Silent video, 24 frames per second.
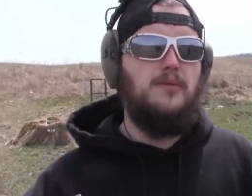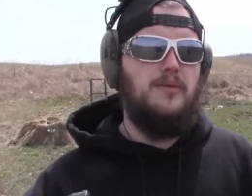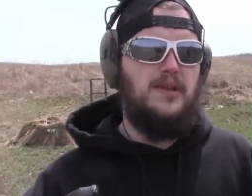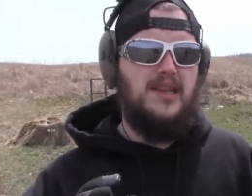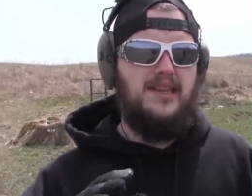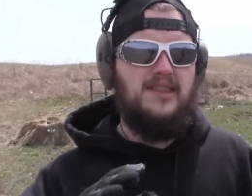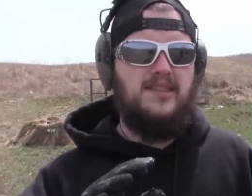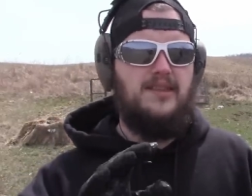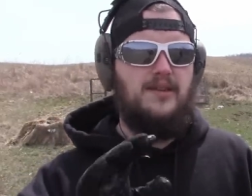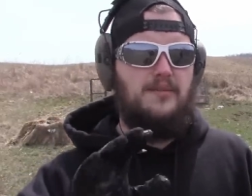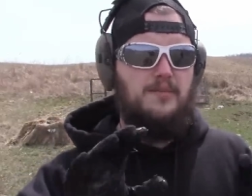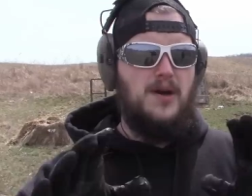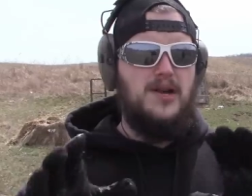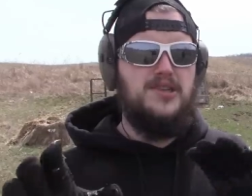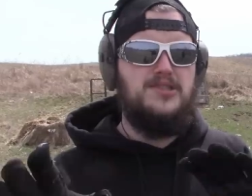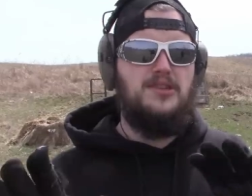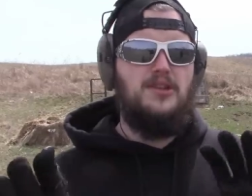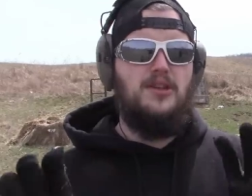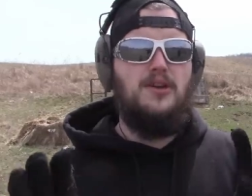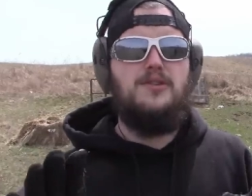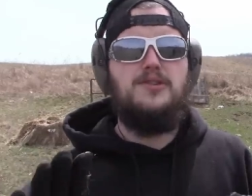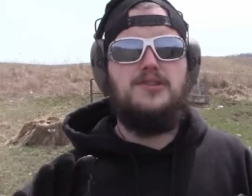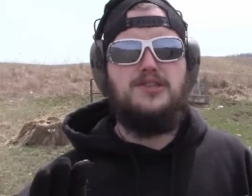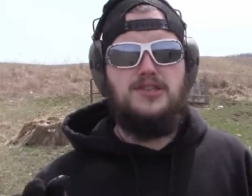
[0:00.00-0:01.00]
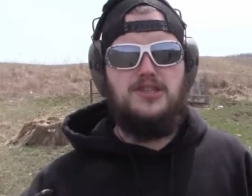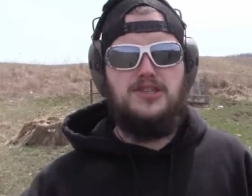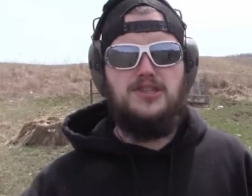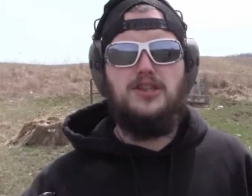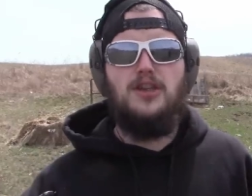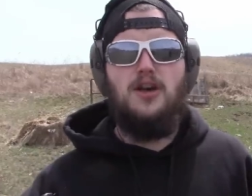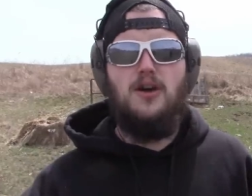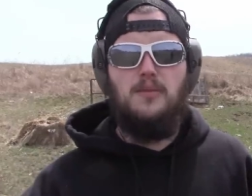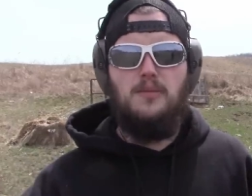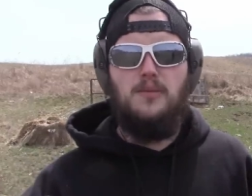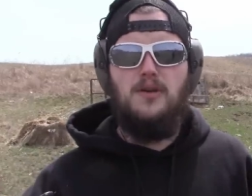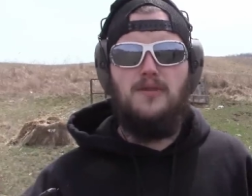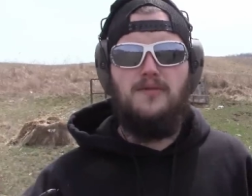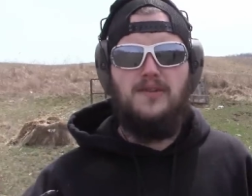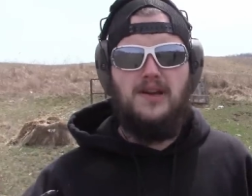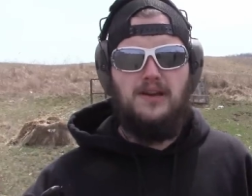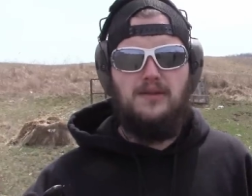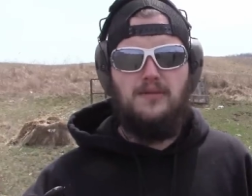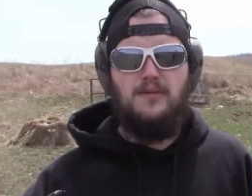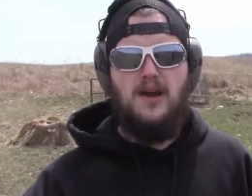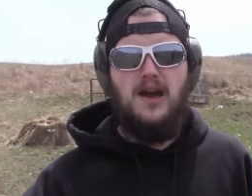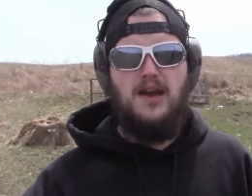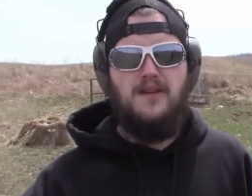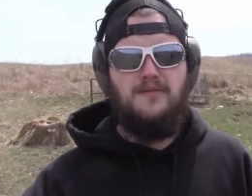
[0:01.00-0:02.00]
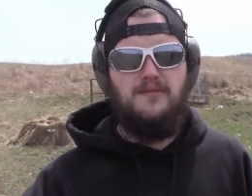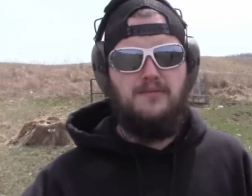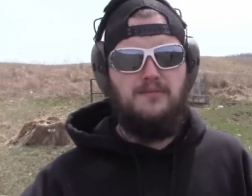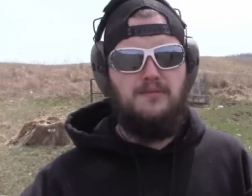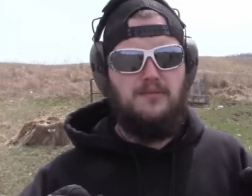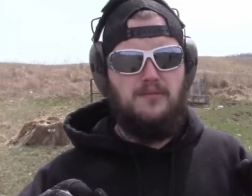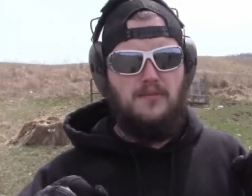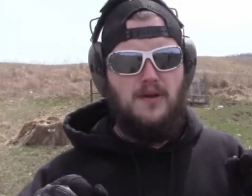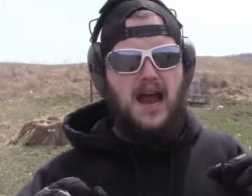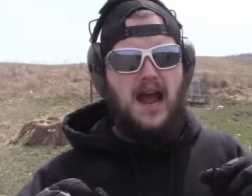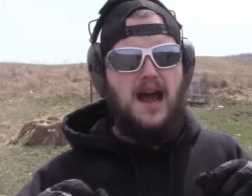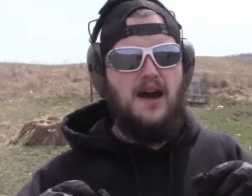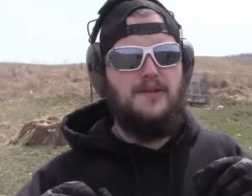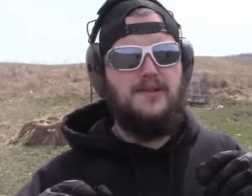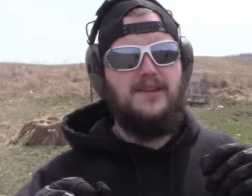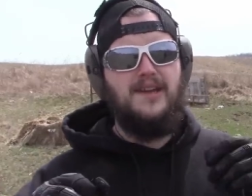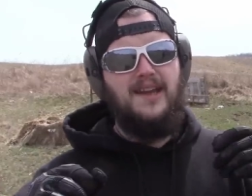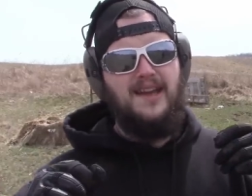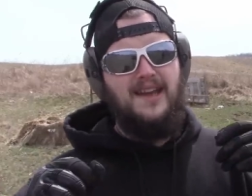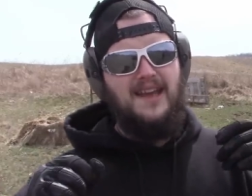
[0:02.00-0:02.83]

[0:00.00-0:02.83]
it, the is a slow-moving rifle round,